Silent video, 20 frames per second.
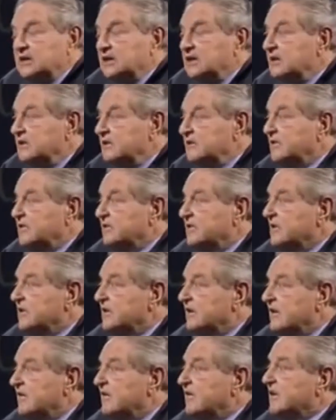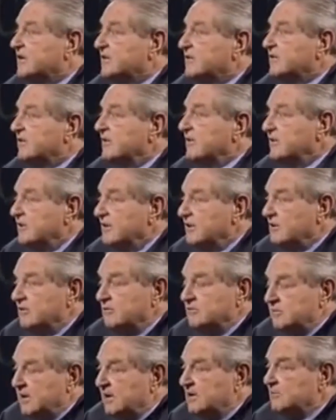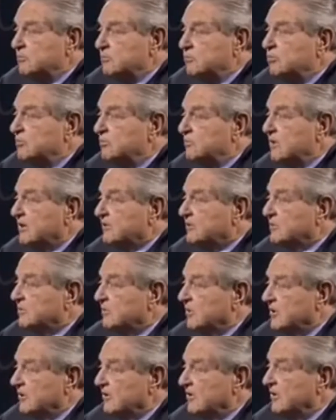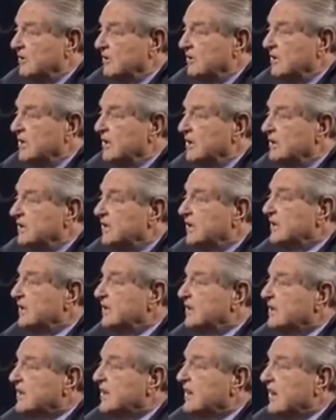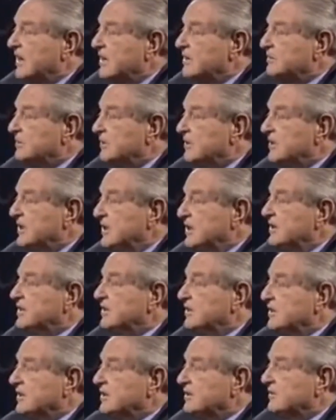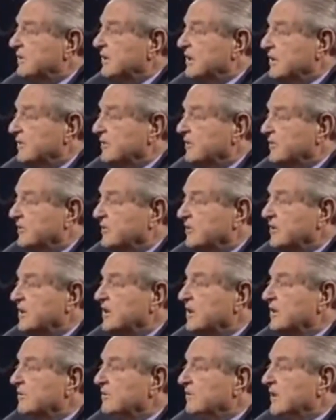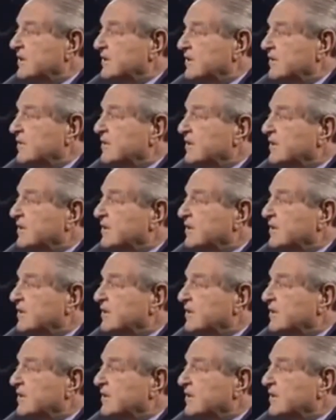It's characteristic of my boom-bust model that it can't predict in advance whether